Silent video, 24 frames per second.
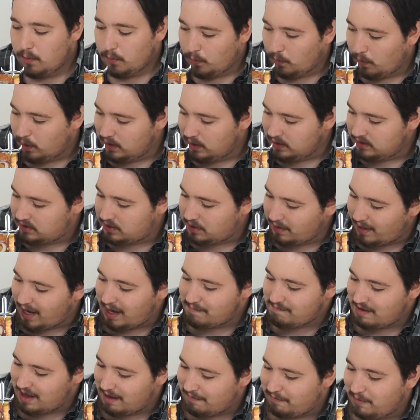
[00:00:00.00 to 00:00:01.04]
once you
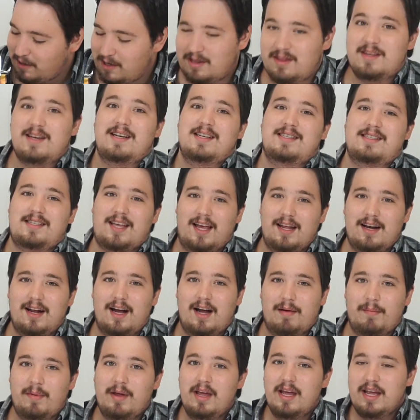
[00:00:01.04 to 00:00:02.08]
have everything set
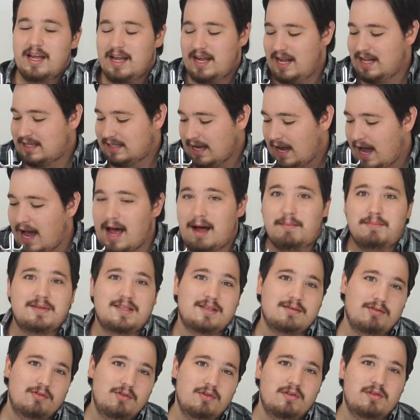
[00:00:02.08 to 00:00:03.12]
up, it's
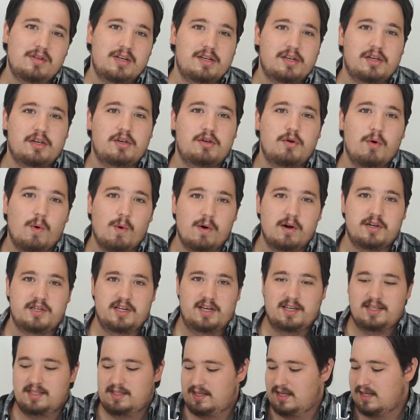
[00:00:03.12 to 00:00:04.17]
absolutely gorgeous.